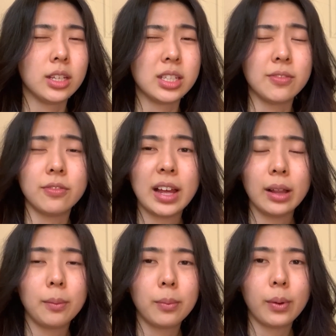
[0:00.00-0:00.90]

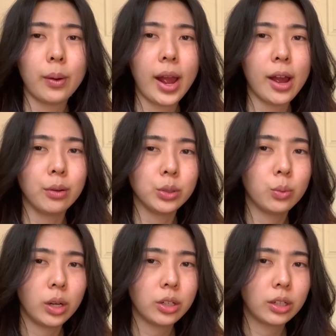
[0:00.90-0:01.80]
develop how you
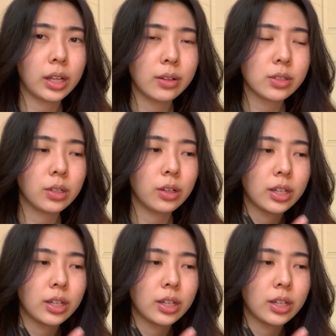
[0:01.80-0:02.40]
want your clouds to look,